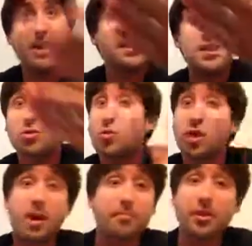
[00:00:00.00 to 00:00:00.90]
Pick this
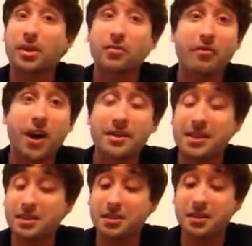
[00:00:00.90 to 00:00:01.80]
one up. You're going to find
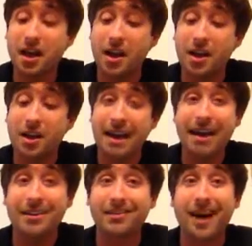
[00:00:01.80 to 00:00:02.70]
this
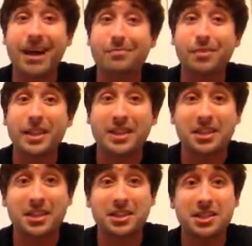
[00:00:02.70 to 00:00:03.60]
at a lot of
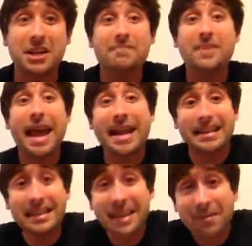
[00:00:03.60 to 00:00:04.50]
places.
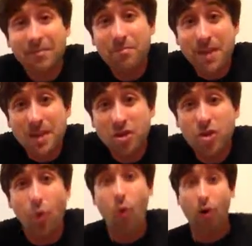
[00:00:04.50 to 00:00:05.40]
And give me
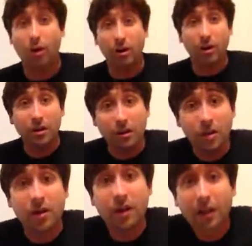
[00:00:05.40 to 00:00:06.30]
your
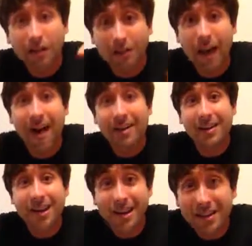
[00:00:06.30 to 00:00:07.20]

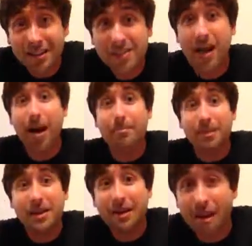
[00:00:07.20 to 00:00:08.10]
latke
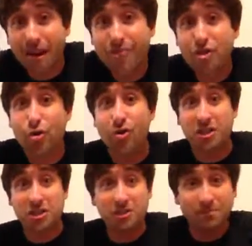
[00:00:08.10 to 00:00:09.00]
topping of
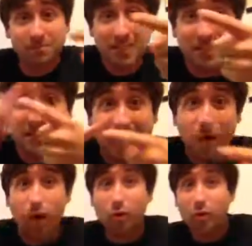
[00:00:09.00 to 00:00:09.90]
choice.
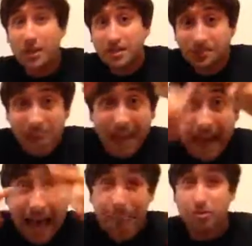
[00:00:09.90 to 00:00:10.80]
Sour cream,
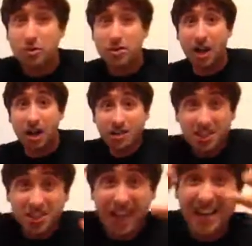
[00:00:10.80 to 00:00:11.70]

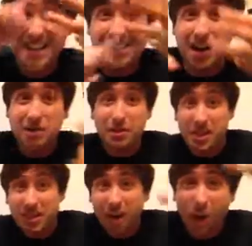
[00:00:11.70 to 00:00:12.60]
applesauce,
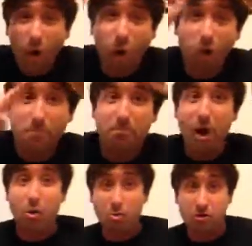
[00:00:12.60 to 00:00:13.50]
nothing, or
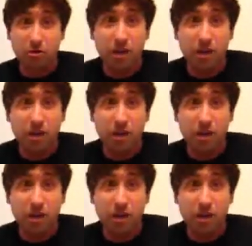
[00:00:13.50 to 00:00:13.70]
both.